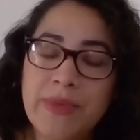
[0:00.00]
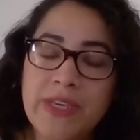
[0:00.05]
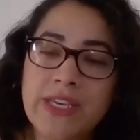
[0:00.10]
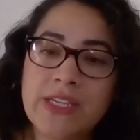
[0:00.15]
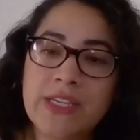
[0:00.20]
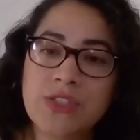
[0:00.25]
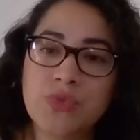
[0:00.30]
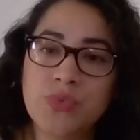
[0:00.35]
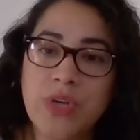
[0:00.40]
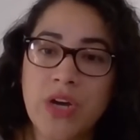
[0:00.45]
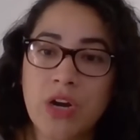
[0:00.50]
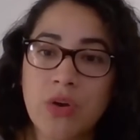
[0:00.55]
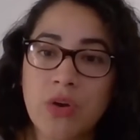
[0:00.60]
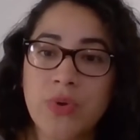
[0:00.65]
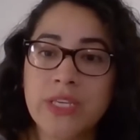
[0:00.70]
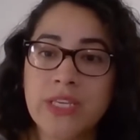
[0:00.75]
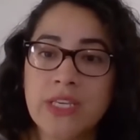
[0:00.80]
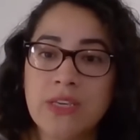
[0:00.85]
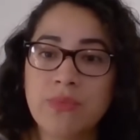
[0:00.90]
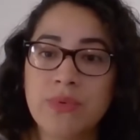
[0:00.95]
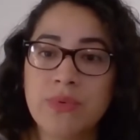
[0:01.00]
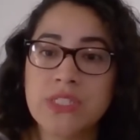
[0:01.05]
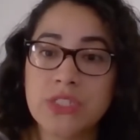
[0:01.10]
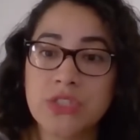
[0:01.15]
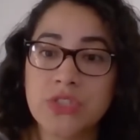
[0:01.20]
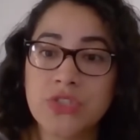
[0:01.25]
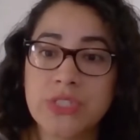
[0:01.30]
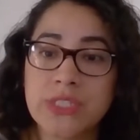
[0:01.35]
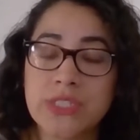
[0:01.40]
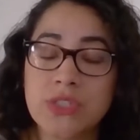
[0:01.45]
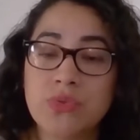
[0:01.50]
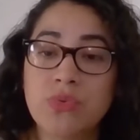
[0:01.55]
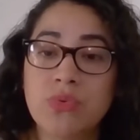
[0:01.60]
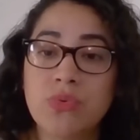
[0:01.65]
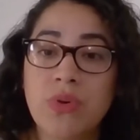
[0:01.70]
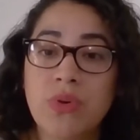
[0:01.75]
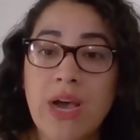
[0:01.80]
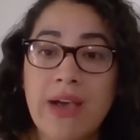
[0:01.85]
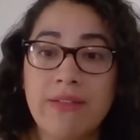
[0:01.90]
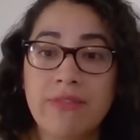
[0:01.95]
because we are working with children
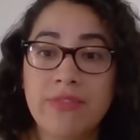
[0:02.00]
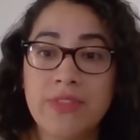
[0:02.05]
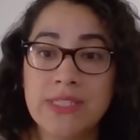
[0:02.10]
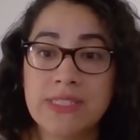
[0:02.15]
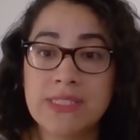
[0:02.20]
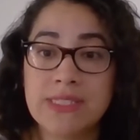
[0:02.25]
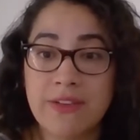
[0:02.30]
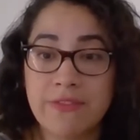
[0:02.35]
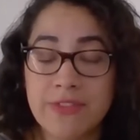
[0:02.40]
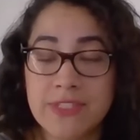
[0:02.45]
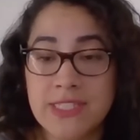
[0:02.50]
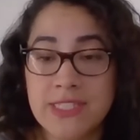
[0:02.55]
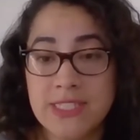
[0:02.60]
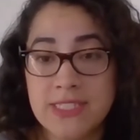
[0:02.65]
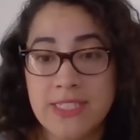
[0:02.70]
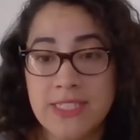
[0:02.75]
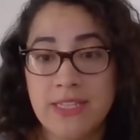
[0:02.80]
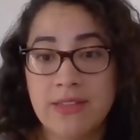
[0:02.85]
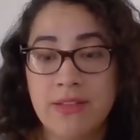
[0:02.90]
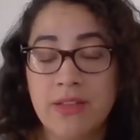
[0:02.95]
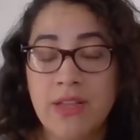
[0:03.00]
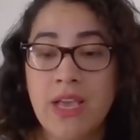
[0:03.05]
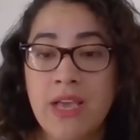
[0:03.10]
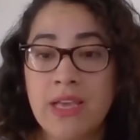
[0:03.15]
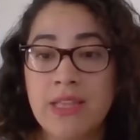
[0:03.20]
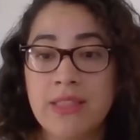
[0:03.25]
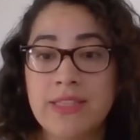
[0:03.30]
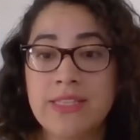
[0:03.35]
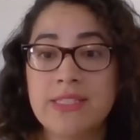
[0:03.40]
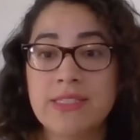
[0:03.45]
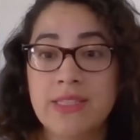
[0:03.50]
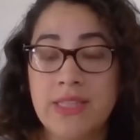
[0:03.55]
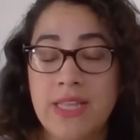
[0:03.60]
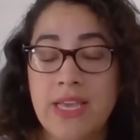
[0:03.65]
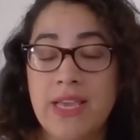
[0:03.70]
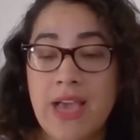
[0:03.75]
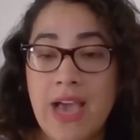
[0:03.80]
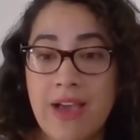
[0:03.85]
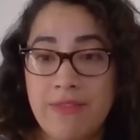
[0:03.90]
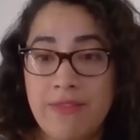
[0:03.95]
who have these deficits and
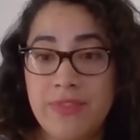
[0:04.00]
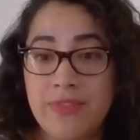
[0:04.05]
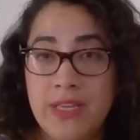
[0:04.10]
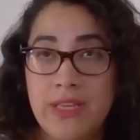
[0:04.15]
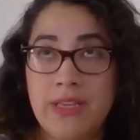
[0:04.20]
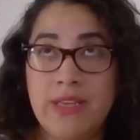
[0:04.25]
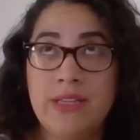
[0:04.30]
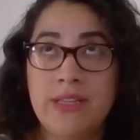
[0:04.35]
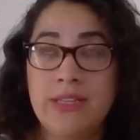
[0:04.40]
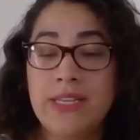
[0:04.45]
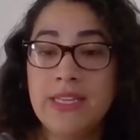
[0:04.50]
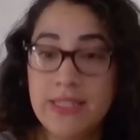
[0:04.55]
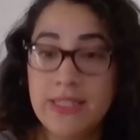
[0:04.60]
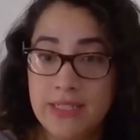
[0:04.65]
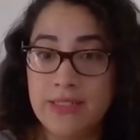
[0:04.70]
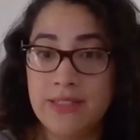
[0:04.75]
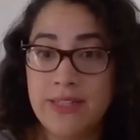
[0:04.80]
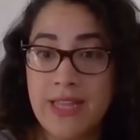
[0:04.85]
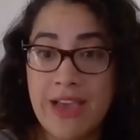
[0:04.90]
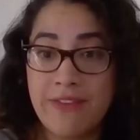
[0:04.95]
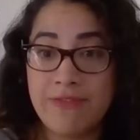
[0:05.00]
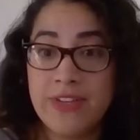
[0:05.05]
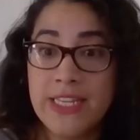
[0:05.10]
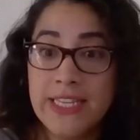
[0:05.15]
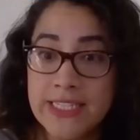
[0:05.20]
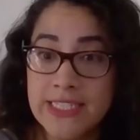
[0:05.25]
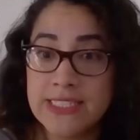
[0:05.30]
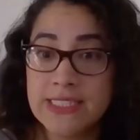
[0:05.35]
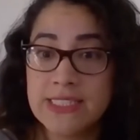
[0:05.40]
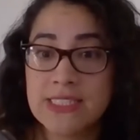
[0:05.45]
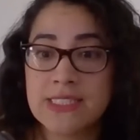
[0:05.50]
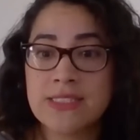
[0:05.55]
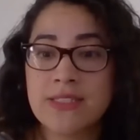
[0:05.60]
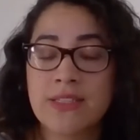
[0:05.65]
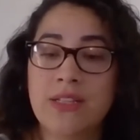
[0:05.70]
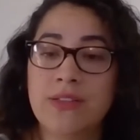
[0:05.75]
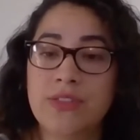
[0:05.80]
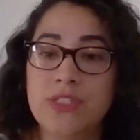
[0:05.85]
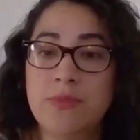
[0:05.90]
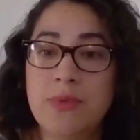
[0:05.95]
they have needs
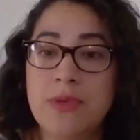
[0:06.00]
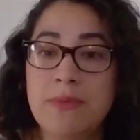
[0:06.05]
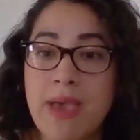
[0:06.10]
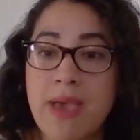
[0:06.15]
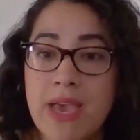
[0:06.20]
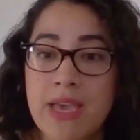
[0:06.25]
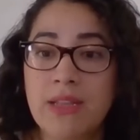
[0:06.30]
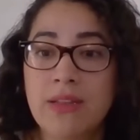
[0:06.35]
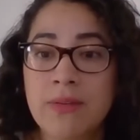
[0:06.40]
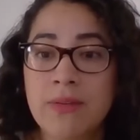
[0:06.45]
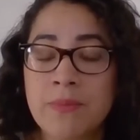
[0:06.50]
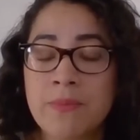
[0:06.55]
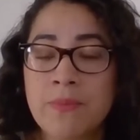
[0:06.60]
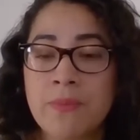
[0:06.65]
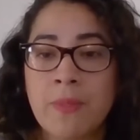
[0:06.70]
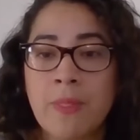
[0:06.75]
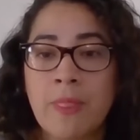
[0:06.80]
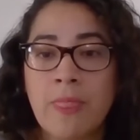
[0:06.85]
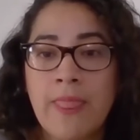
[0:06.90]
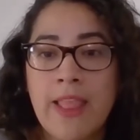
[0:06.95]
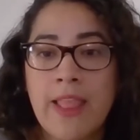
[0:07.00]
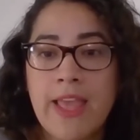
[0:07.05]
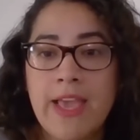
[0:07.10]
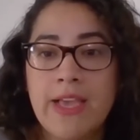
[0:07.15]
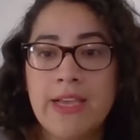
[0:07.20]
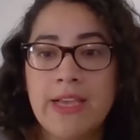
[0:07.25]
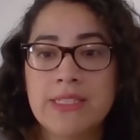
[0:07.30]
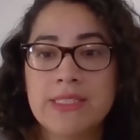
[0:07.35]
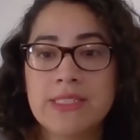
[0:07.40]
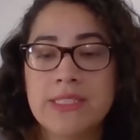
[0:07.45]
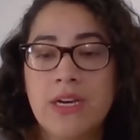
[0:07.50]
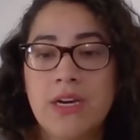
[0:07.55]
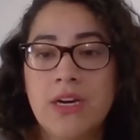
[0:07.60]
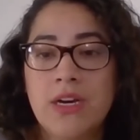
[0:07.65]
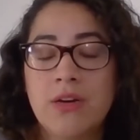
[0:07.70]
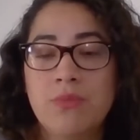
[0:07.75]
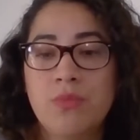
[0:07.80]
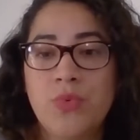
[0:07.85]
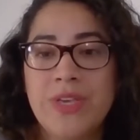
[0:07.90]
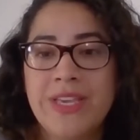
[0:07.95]
to be met. And
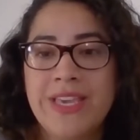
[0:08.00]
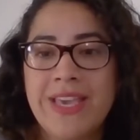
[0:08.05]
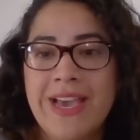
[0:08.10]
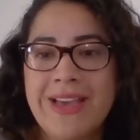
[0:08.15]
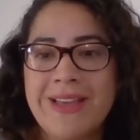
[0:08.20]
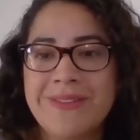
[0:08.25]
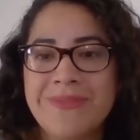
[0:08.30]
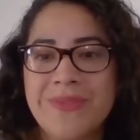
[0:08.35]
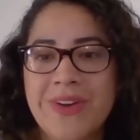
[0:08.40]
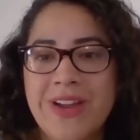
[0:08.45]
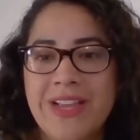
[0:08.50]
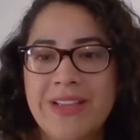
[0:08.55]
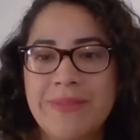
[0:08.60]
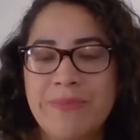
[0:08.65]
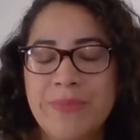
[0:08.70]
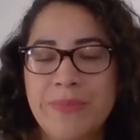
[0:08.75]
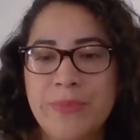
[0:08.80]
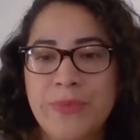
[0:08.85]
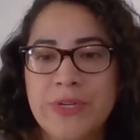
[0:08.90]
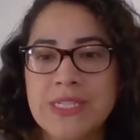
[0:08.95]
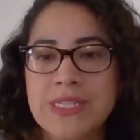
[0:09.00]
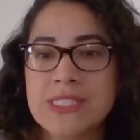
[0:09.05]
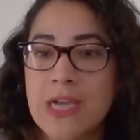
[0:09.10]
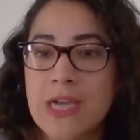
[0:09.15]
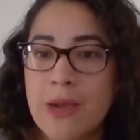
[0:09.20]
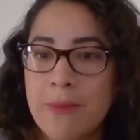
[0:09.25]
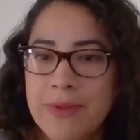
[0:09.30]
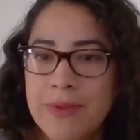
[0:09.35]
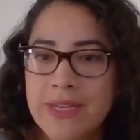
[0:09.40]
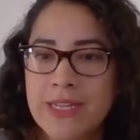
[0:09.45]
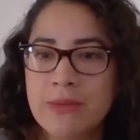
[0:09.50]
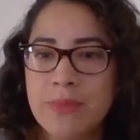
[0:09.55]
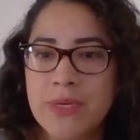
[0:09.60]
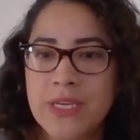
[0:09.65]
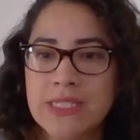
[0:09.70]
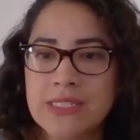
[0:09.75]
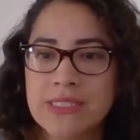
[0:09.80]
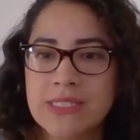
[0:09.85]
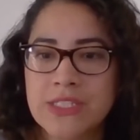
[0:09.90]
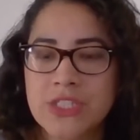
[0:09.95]
we can't, put a stop in it
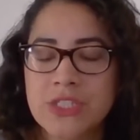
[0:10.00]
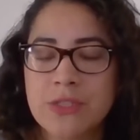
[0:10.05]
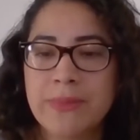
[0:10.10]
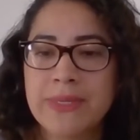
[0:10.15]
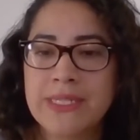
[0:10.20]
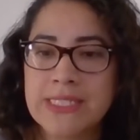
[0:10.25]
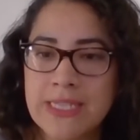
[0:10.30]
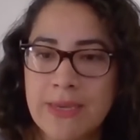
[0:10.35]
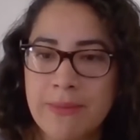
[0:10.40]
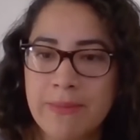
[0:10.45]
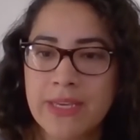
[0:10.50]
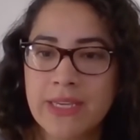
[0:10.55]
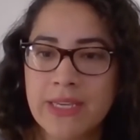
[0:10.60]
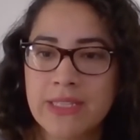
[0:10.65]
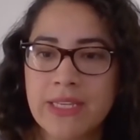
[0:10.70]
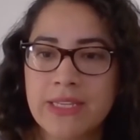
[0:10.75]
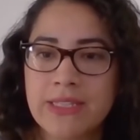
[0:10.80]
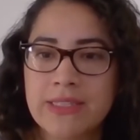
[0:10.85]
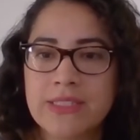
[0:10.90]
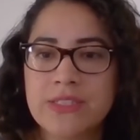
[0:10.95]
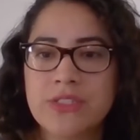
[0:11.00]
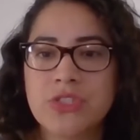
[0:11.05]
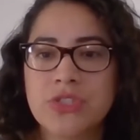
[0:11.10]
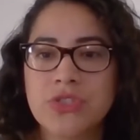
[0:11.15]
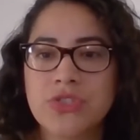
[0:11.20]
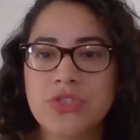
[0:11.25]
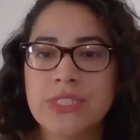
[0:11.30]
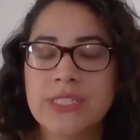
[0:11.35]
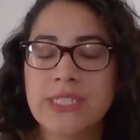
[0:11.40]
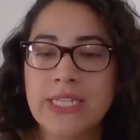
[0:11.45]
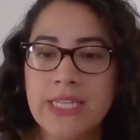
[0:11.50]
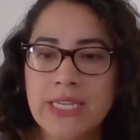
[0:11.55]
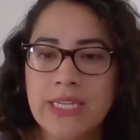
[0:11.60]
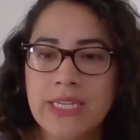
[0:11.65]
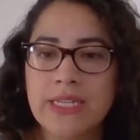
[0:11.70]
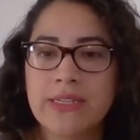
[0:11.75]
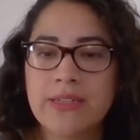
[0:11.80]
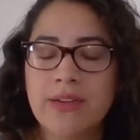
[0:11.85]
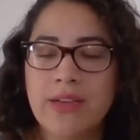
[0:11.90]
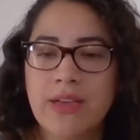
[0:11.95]
because there's a pandemic. Like, these children
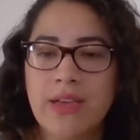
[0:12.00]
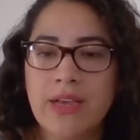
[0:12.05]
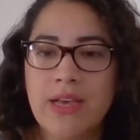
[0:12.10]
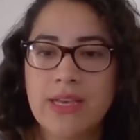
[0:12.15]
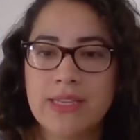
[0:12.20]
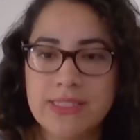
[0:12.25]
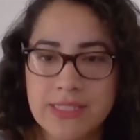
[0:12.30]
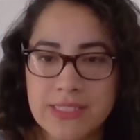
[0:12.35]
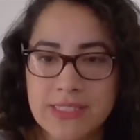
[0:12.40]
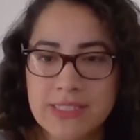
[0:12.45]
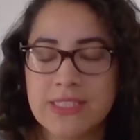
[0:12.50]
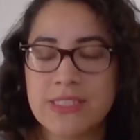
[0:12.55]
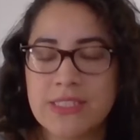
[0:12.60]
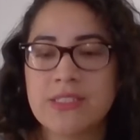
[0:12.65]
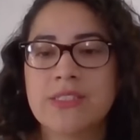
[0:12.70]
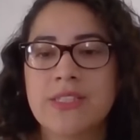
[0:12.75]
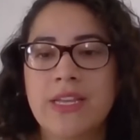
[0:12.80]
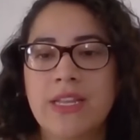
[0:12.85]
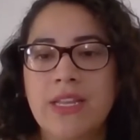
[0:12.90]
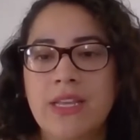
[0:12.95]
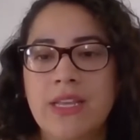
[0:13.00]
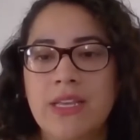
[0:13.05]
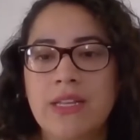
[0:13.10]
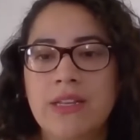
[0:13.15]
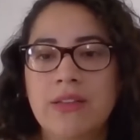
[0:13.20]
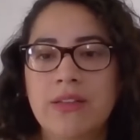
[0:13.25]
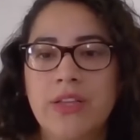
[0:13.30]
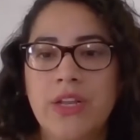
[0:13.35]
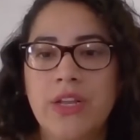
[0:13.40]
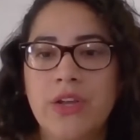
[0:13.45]
need assistance. They need,